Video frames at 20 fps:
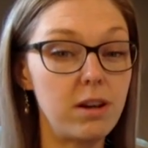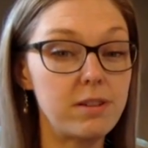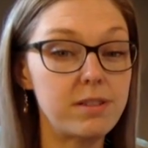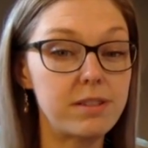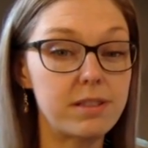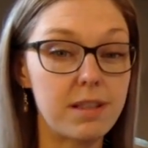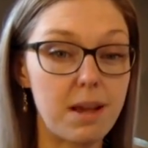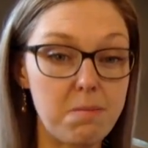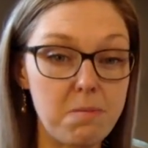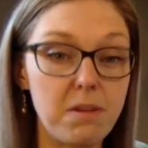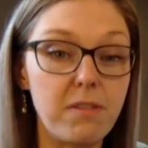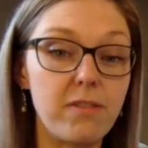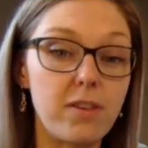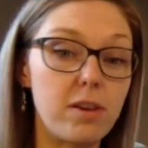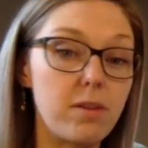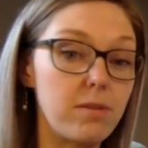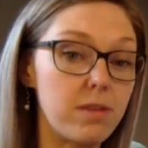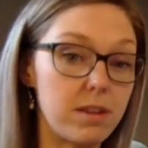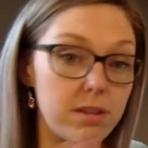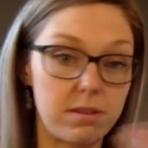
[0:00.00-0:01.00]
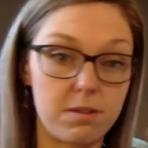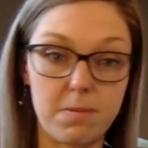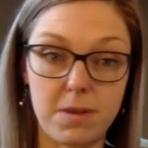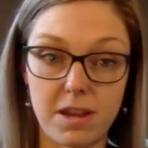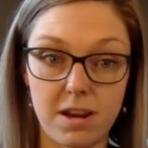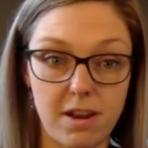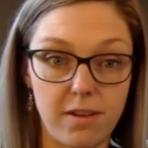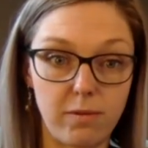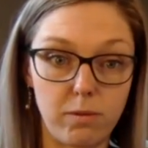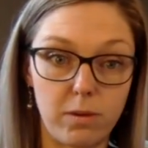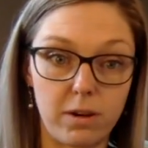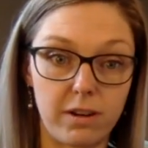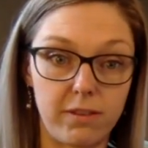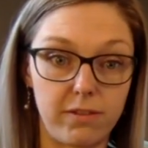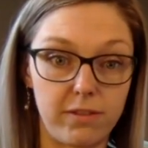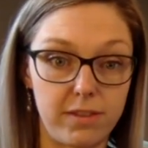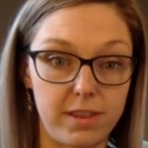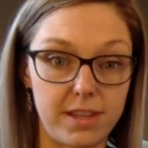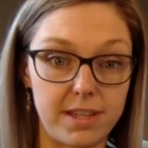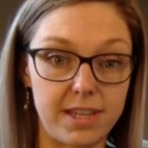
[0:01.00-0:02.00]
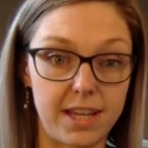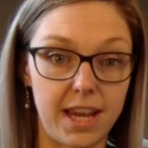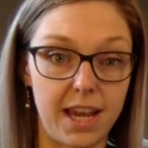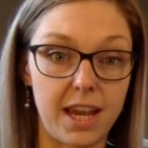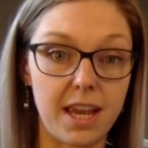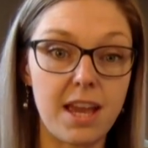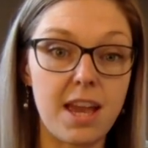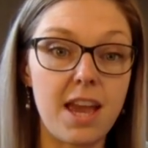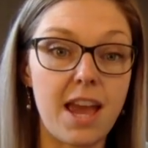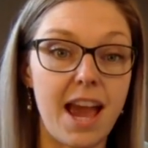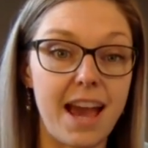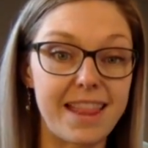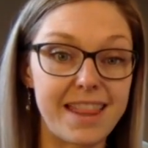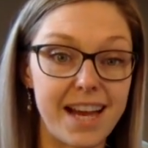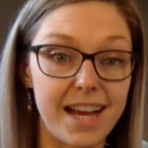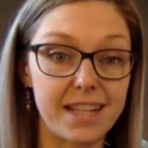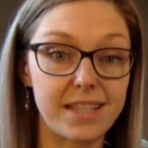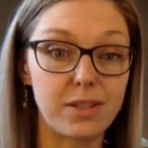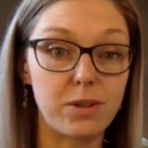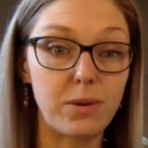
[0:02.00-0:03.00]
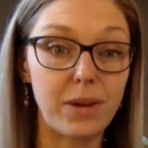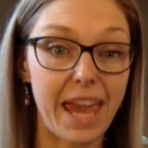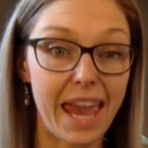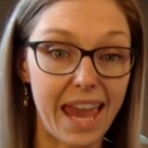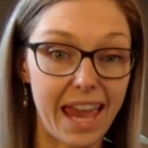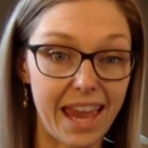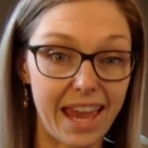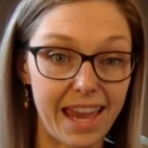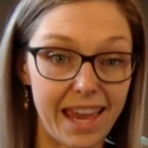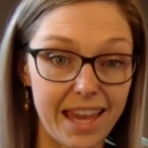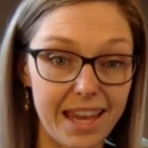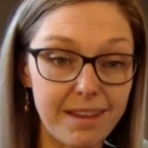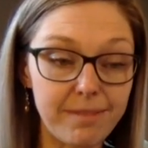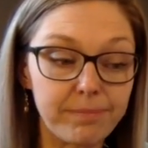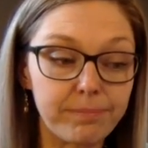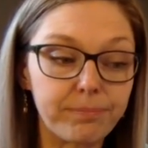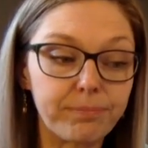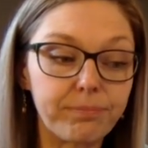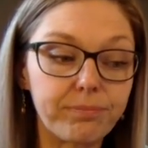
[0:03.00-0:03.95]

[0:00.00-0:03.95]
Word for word: some of you, this will be enough work for the day, and that's okay